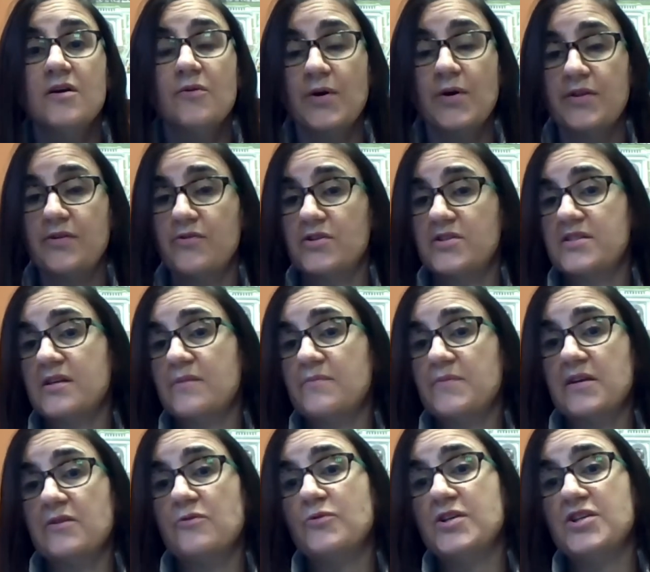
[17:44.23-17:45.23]
whether it's
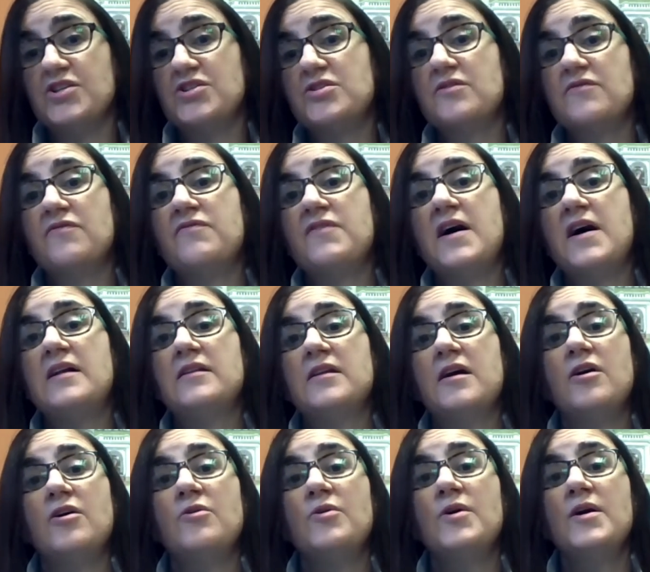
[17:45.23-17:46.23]
something we should
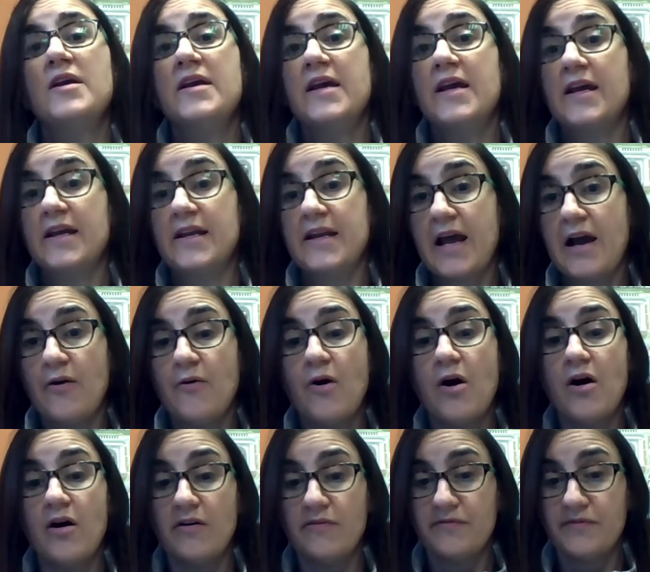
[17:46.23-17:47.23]
follow and how
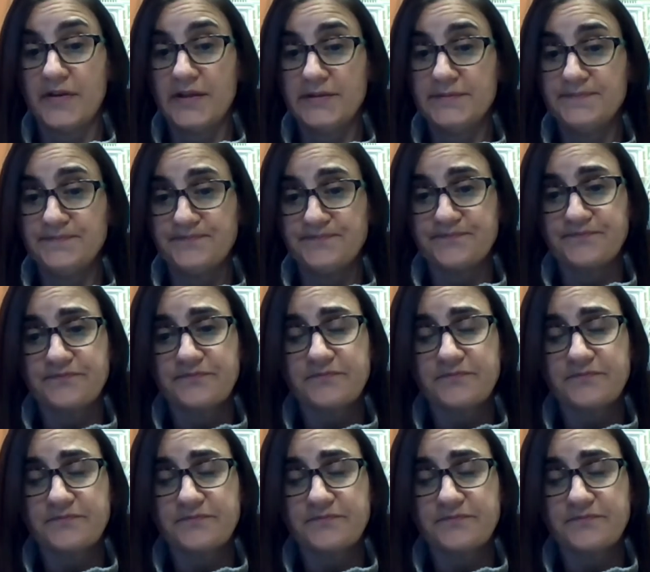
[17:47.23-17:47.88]
often.